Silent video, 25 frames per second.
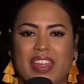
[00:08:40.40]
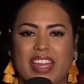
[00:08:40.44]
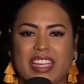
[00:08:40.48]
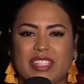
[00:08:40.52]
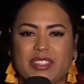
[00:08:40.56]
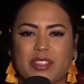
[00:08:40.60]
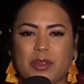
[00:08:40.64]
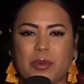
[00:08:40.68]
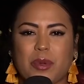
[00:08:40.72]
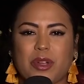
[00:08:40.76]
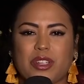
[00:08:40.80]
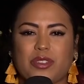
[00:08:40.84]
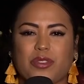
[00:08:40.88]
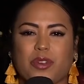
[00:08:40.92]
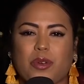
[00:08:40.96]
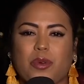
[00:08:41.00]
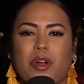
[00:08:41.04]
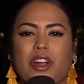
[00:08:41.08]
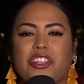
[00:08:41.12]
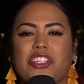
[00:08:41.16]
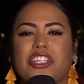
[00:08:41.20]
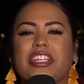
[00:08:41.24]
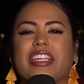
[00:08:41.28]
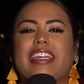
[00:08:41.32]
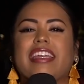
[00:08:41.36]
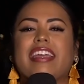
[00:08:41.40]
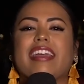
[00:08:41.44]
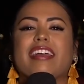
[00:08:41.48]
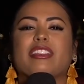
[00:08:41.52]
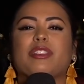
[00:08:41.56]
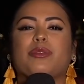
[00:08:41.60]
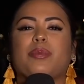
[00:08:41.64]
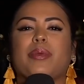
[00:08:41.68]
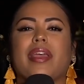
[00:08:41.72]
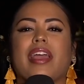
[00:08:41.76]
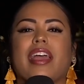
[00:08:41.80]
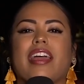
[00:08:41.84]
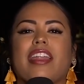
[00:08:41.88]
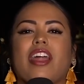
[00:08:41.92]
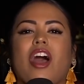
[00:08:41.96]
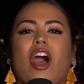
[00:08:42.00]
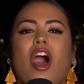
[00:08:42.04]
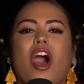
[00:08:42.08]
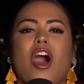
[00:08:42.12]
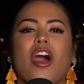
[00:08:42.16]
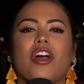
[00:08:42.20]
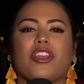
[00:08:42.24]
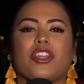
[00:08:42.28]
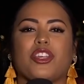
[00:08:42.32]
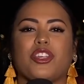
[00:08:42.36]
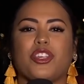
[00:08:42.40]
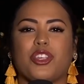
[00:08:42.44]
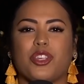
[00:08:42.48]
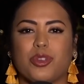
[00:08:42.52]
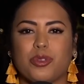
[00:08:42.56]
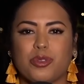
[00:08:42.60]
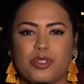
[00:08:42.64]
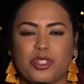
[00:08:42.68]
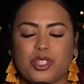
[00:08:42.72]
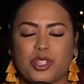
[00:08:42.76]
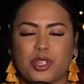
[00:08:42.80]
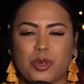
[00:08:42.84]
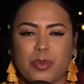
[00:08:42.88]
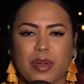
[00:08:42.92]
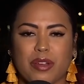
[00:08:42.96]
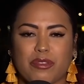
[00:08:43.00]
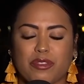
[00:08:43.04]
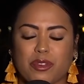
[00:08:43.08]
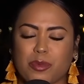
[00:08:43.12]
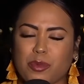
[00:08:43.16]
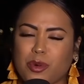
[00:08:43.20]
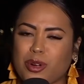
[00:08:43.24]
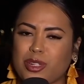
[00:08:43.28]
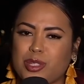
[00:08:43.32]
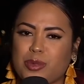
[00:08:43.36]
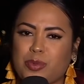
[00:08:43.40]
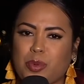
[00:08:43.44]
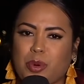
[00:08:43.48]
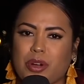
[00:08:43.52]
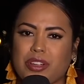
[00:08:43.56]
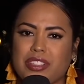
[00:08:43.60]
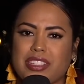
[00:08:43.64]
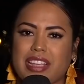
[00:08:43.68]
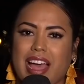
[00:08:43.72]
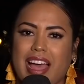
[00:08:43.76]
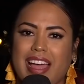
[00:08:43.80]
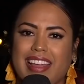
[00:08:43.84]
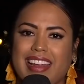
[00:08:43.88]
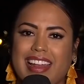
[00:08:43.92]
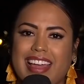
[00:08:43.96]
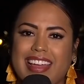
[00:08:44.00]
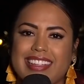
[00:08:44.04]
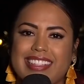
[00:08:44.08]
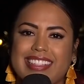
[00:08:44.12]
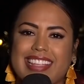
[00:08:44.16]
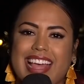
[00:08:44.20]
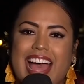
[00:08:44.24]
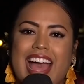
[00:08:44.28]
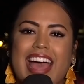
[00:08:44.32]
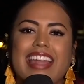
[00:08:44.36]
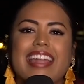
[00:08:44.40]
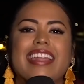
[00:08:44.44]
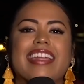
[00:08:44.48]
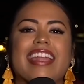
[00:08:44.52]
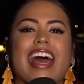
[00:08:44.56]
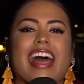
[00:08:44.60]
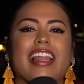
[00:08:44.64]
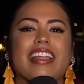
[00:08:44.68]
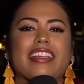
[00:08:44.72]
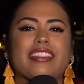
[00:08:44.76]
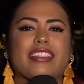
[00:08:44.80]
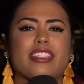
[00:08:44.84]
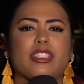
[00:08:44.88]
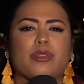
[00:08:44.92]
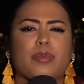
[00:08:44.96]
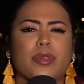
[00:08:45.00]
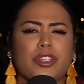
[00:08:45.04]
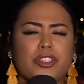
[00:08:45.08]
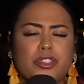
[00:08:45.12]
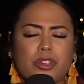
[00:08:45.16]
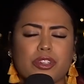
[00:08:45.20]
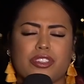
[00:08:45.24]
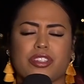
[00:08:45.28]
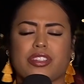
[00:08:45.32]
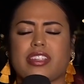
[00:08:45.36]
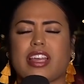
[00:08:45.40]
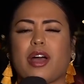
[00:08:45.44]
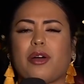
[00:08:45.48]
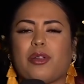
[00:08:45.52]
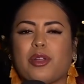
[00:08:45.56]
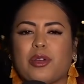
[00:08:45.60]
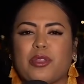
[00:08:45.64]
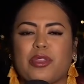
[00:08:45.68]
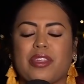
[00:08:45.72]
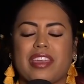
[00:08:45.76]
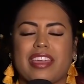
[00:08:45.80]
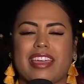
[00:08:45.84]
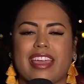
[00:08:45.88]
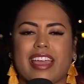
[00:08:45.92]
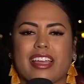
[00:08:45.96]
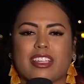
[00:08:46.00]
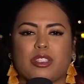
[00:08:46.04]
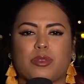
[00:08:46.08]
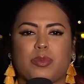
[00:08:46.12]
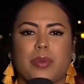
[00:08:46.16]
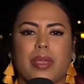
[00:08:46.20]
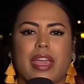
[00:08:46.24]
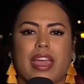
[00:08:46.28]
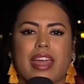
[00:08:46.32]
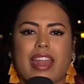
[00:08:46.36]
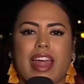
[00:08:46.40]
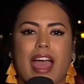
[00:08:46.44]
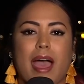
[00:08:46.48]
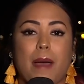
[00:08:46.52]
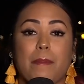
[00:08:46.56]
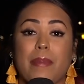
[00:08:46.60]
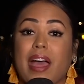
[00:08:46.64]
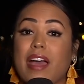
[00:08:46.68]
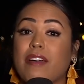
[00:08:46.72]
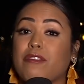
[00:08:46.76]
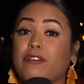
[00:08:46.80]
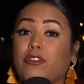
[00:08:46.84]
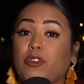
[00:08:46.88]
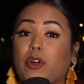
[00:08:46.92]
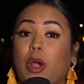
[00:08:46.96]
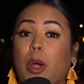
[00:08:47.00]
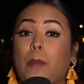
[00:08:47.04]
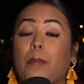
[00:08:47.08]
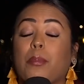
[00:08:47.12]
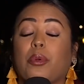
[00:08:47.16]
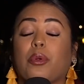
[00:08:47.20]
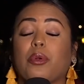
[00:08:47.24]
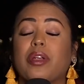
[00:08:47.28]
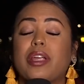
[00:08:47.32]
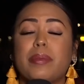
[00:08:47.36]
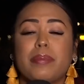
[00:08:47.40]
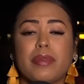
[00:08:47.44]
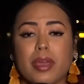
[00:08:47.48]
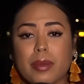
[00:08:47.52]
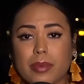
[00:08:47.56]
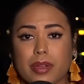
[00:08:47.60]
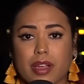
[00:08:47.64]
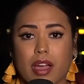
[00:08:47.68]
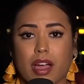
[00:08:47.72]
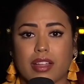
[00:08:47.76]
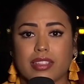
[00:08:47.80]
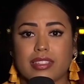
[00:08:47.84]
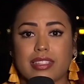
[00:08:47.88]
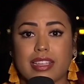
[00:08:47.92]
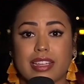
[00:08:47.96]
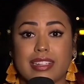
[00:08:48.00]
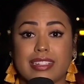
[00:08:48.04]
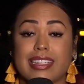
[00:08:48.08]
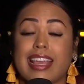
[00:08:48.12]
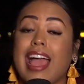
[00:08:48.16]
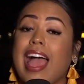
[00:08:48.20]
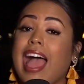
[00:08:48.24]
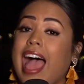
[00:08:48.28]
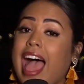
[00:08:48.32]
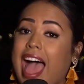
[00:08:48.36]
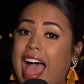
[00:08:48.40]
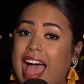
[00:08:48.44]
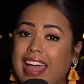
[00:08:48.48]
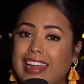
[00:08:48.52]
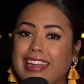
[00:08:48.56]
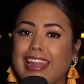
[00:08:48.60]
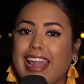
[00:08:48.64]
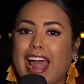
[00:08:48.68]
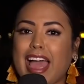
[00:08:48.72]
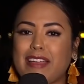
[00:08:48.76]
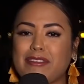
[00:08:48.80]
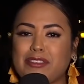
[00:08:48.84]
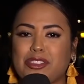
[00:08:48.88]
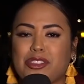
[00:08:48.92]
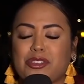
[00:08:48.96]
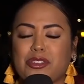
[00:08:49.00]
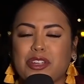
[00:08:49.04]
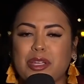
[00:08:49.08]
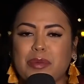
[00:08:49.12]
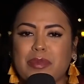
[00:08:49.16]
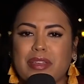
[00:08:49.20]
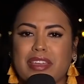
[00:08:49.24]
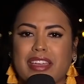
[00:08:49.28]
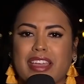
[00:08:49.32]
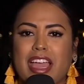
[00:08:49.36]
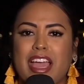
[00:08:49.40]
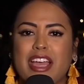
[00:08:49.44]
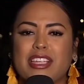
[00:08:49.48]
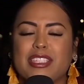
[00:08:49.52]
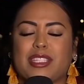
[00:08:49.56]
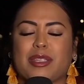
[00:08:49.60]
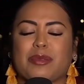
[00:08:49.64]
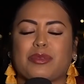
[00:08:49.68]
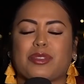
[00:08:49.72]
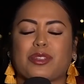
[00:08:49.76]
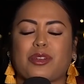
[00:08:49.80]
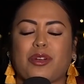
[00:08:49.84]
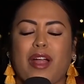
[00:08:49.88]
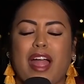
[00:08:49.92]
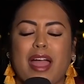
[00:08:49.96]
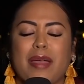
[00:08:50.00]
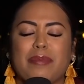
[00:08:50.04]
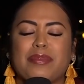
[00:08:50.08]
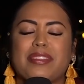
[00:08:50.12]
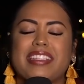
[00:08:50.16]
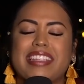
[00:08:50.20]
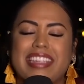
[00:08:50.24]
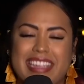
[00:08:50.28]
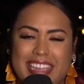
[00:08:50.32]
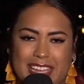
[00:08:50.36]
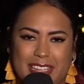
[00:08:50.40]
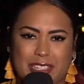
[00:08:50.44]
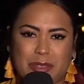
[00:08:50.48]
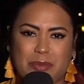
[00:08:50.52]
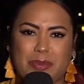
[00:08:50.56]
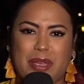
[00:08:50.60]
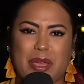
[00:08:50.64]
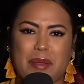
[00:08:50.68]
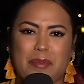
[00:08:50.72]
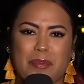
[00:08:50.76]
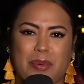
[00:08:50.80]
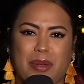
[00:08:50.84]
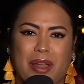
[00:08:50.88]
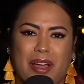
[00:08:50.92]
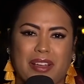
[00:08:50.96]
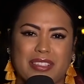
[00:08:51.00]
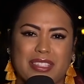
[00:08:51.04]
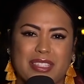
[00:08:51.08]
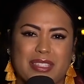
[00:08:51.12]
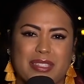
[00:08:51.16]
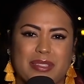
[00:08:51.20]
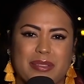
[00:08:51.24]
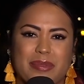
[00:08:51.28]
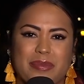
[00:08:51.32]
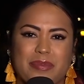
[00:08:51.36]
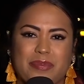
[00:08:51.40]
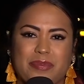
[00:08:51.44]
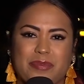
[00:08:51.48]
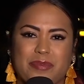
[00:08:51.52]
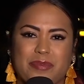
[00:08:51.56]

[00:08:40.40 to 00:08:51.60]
Thanks so much for watching ESPN on YouTube. And for more sports highlights and analysis, be sure to download the ESPN app. And for premium content and live streaming, subscribe to ESPN+.